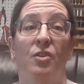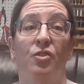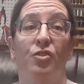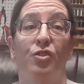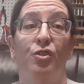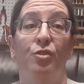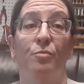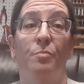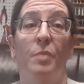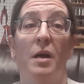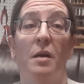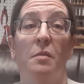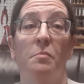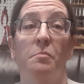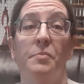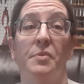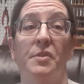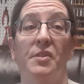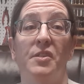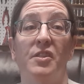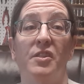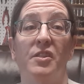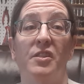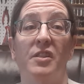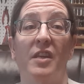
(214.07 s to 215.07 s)
2
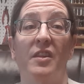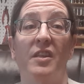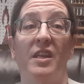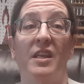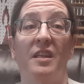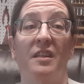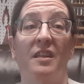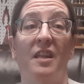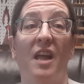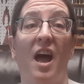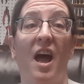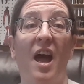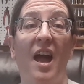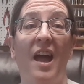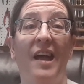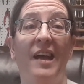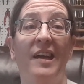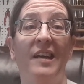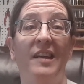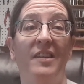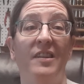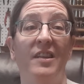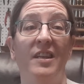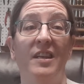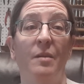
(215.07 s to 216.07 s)
bumps, and then a
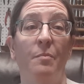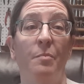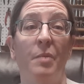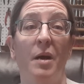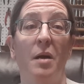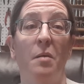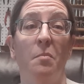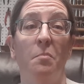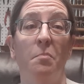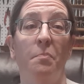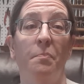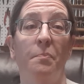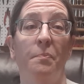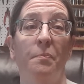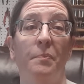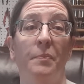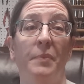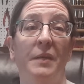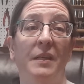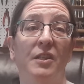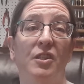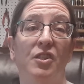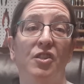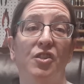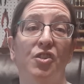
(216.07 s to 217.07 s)
line, and then a bump,
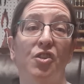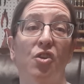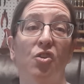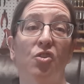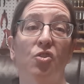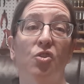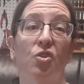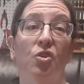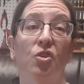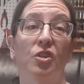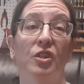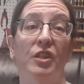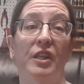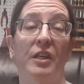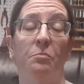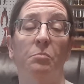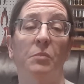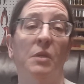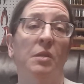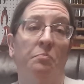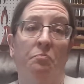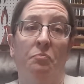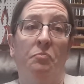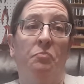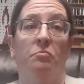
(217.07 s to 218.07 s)
and a circle, and
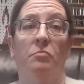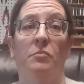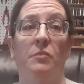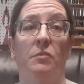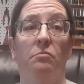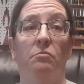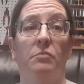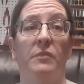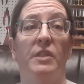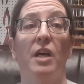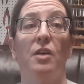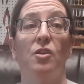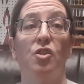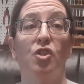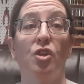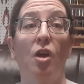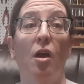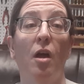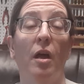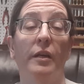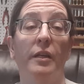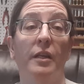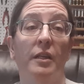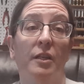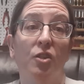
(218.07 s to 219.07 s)
tell
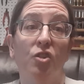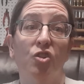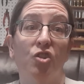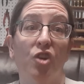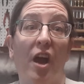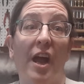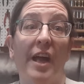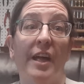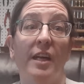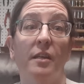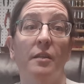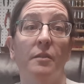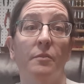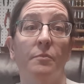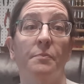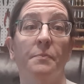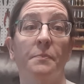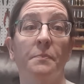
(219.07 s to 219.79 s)
Sean, and he'll try it,